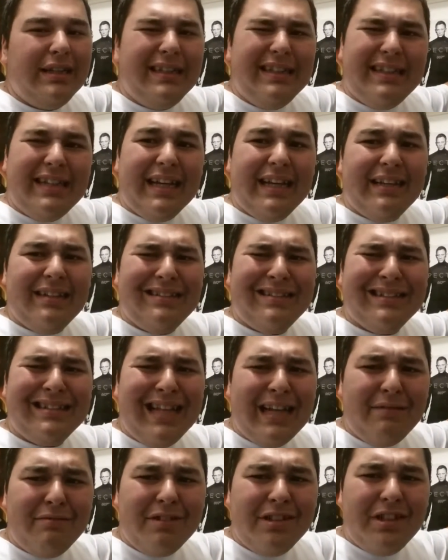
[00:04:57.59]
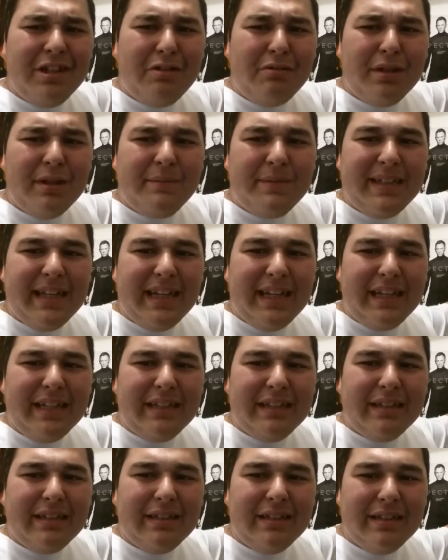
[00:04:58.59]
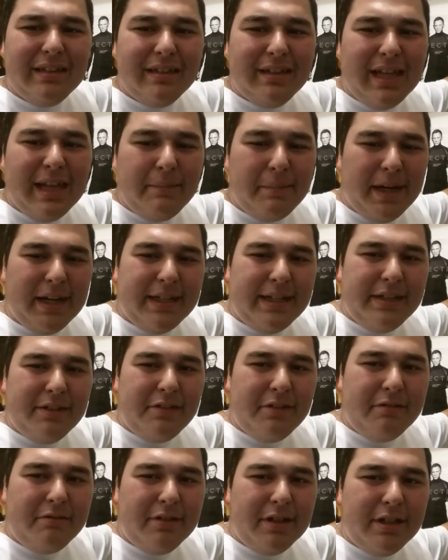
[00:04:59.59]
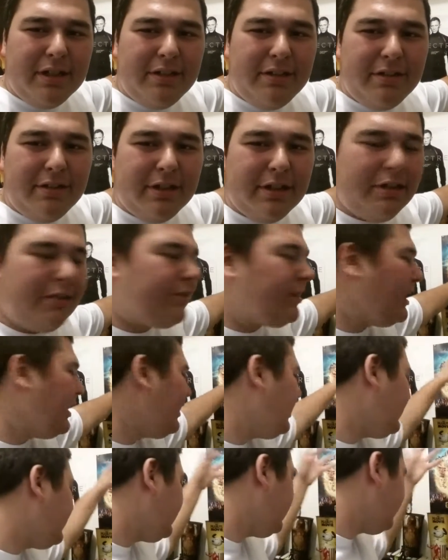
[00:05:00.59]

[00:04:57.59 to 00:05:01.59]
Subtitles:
Does anyone know what I'm saying? Am I the only one? Okay, I